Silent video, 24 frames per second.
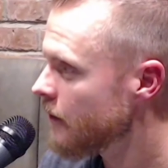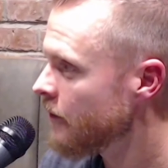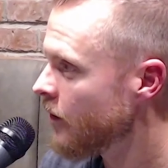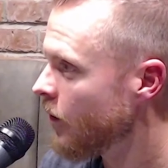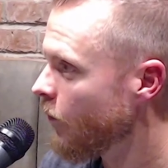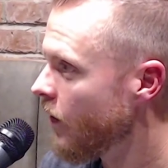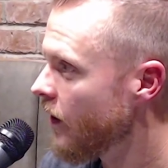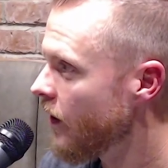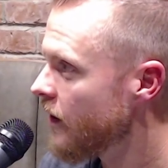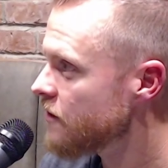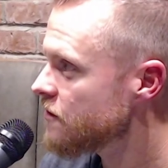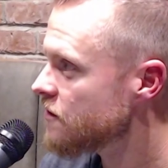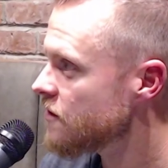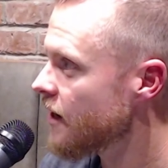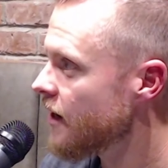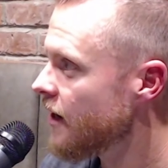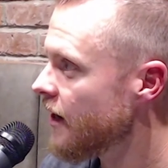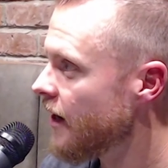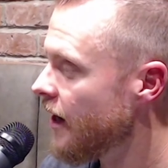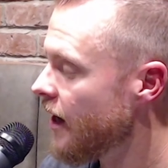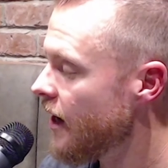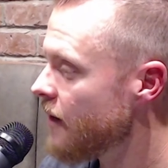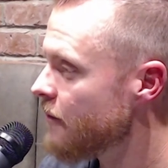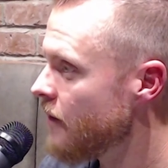him in a way
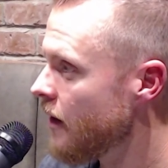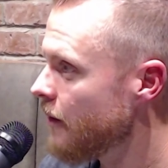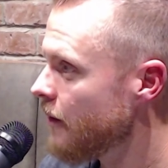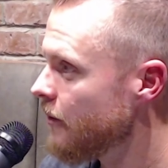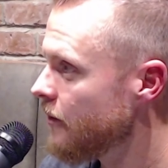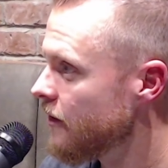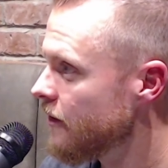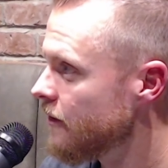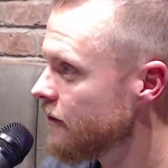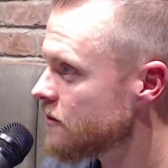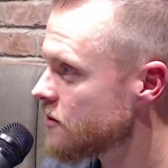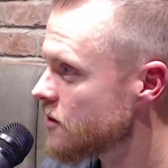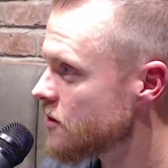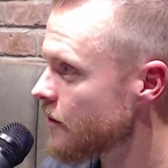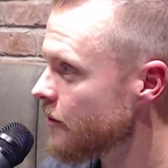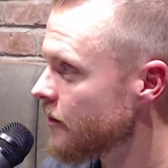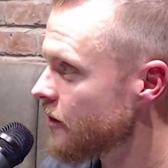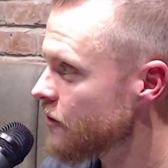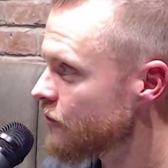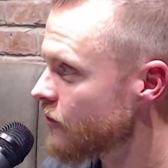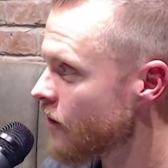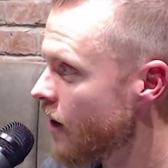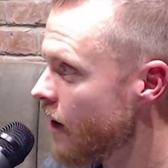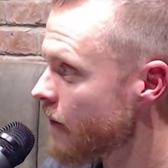saying, "Hey, maybe some
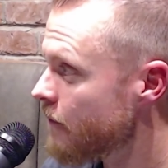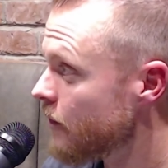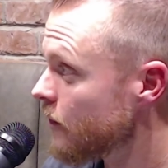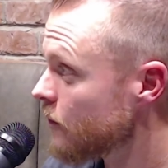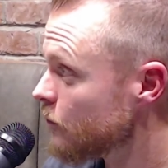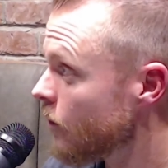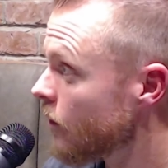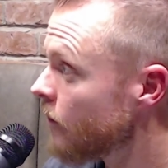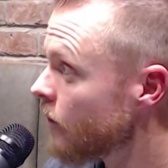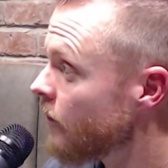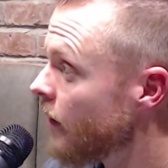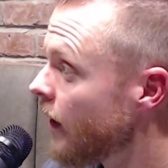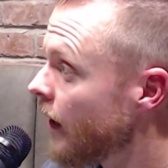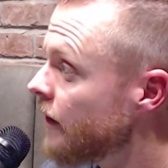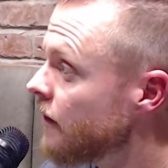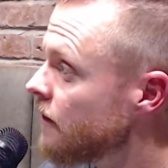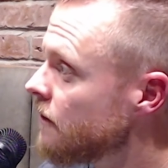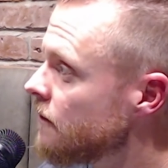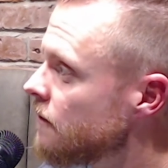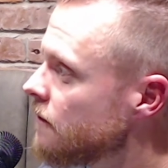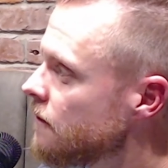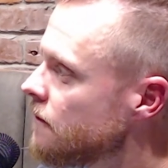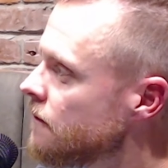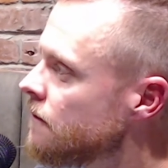of these draft picks weren't
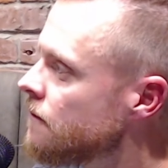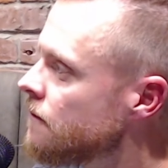mine"?